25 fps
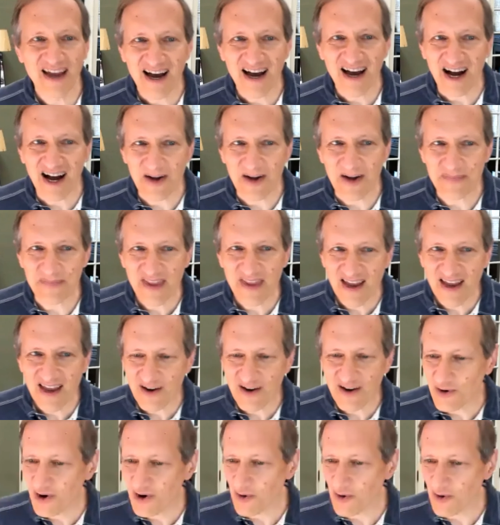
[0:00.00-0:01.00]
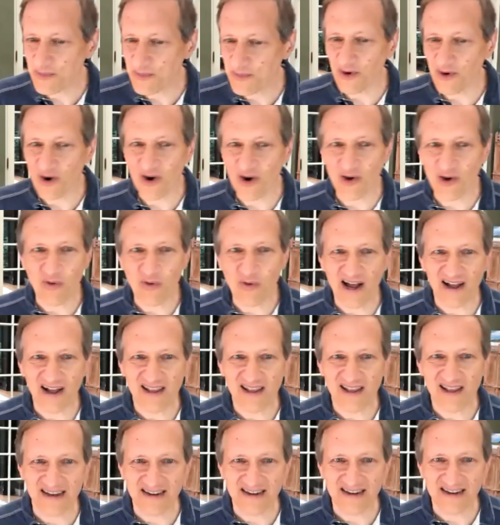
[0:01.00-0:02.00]
I hope you're all
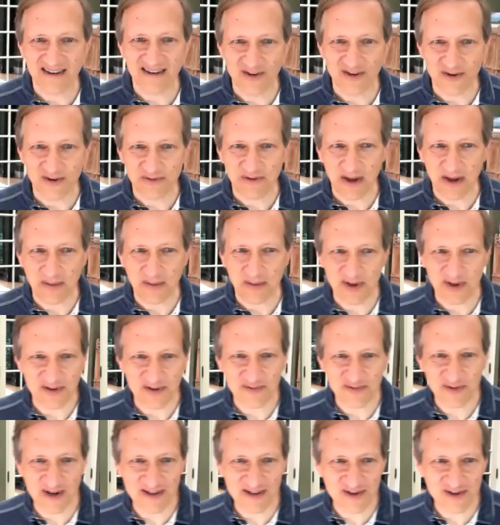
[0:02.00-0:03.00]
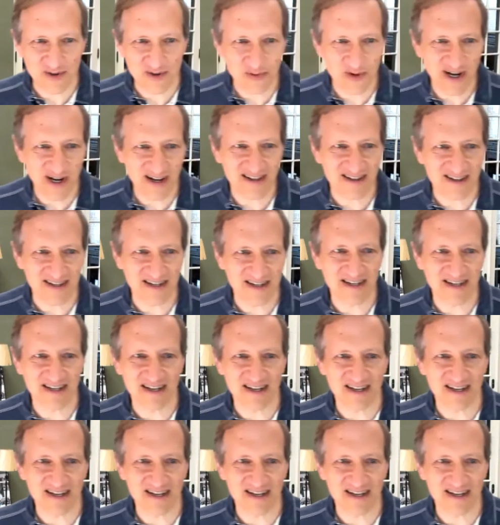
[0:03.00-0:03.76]
well and your family and friends are well,